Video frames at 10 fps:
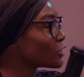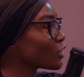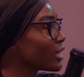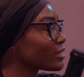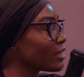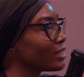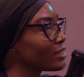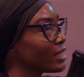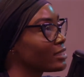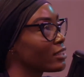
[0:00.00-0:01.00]
so
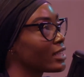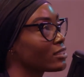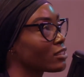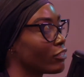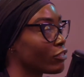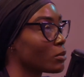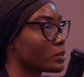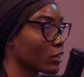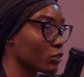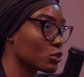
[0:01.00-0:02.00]
let's hear. Let's start from
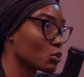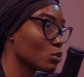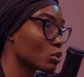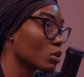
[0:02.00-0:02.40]
secondary school.